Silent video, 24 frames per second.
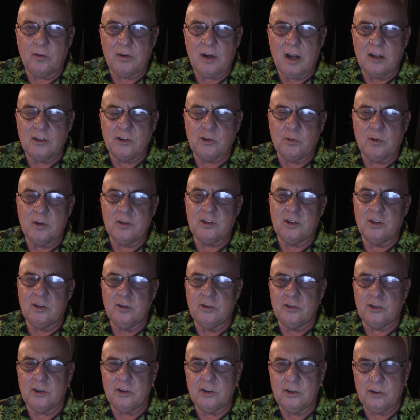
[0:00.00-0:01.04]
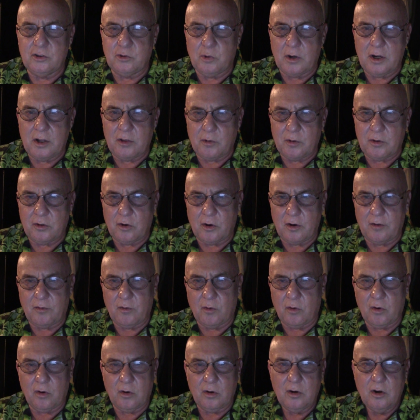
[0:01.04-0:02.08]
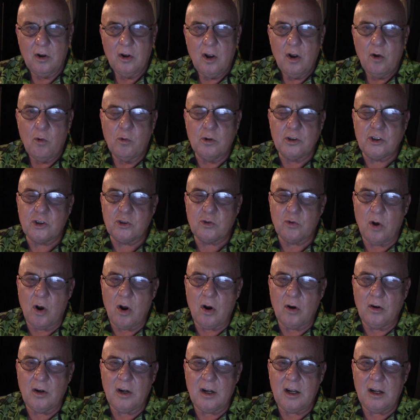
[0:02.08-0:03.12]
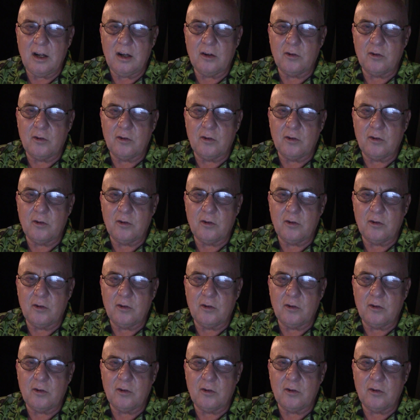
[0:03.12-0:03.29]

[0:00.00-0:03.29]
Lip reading: Council Resolution 2334, which strongly